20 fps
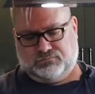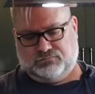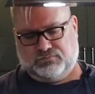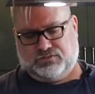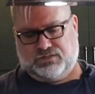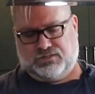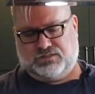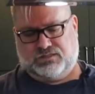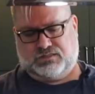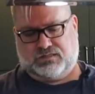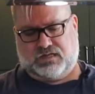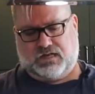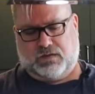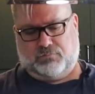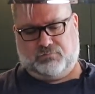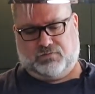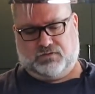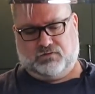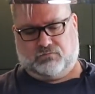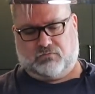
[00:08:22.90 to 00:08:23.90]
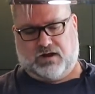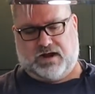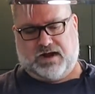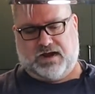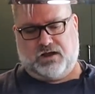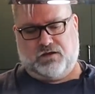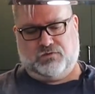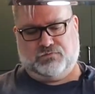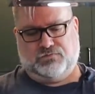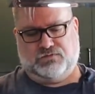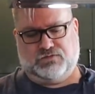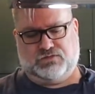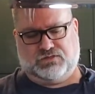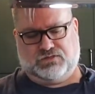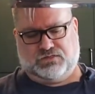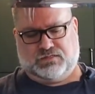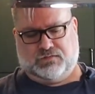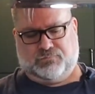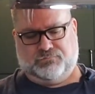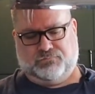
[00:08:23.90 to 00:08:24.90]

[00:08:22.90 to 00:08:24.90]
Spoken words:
just a couple of rounds.